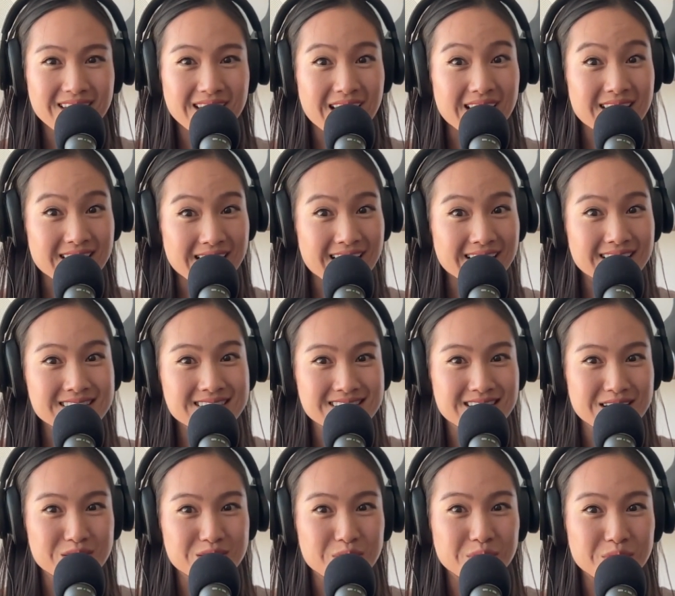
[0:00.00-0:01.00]
An X
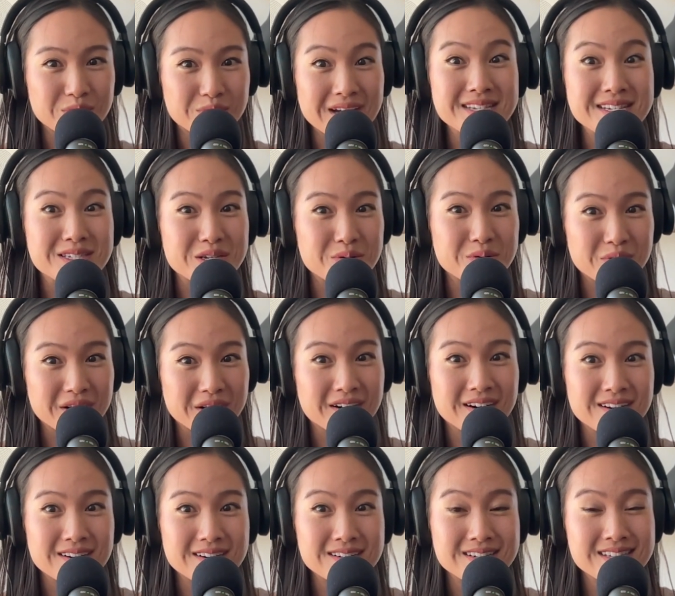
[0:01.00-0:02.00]
that told rescue
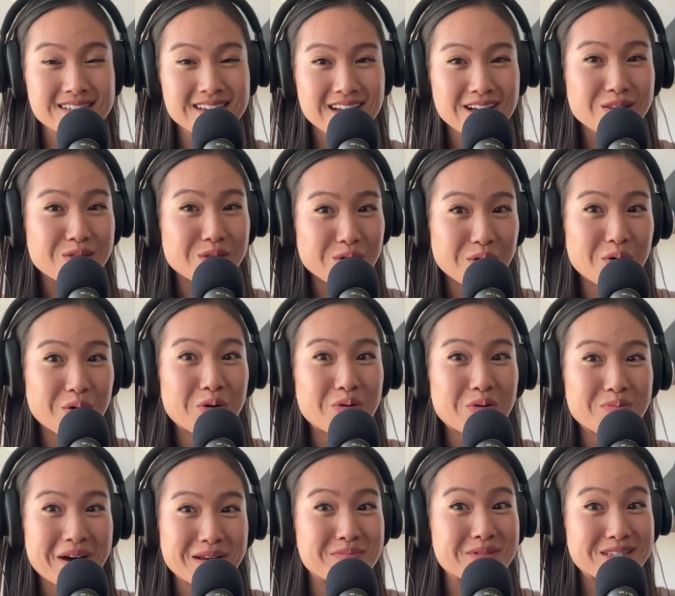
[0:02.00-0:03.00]
workers the
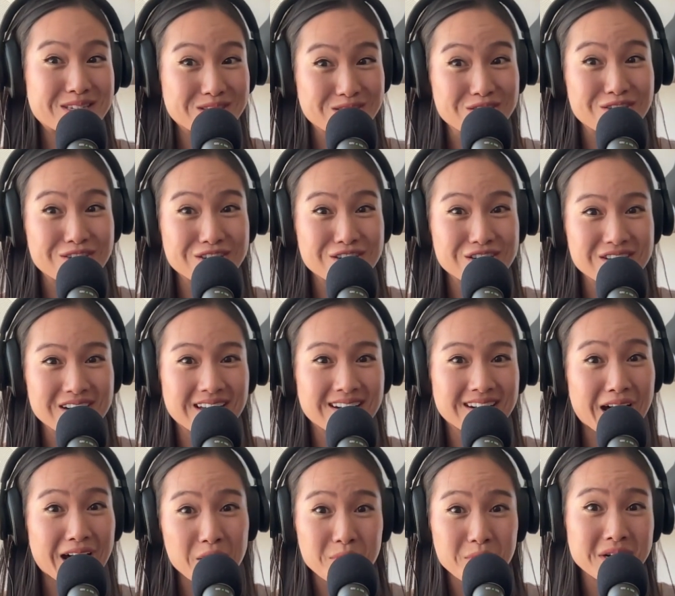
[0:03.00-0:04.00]
home had been searched and
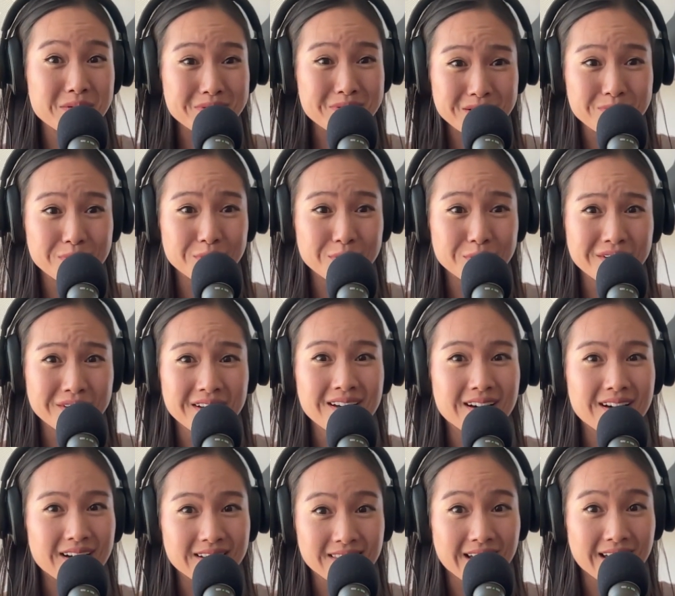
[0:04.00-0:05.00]
how many people,
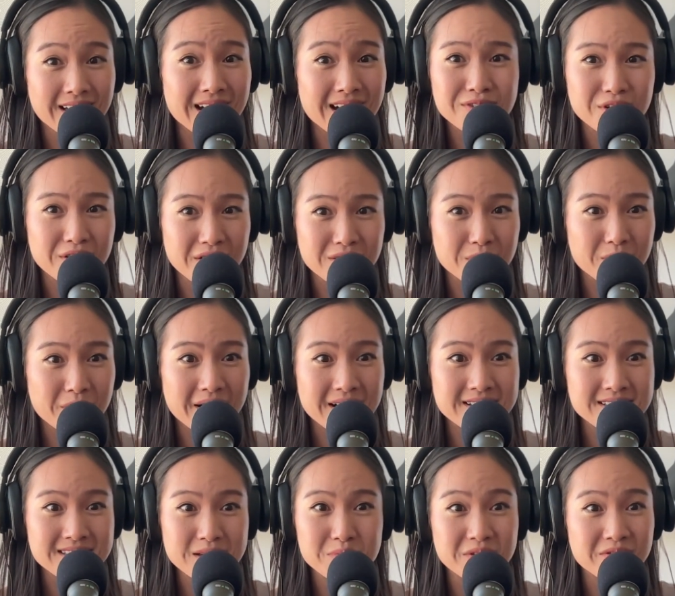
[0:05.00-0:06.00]
alive or
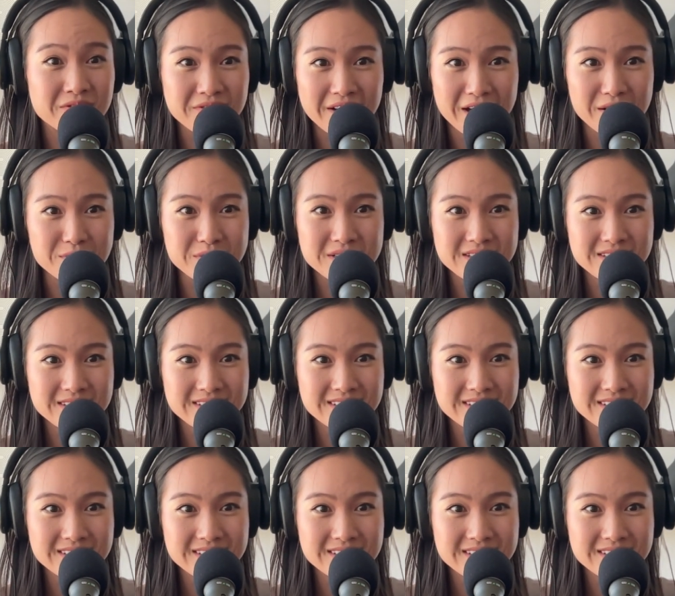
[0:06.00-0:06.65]
otherwise, had been found.